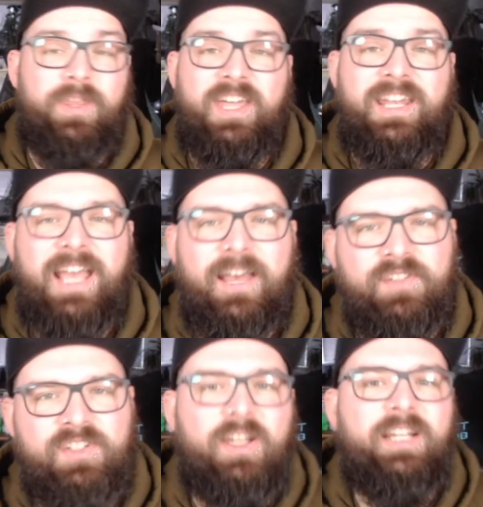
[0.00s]
Then have
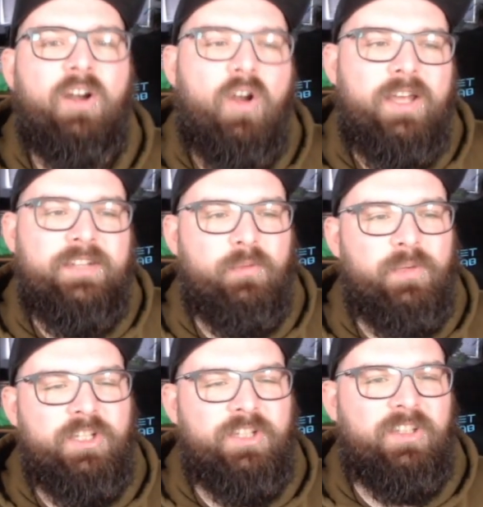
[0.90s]
Cyclizer,
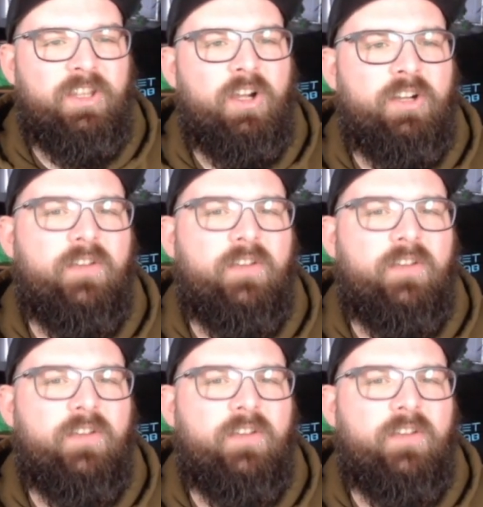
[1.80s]
which is kind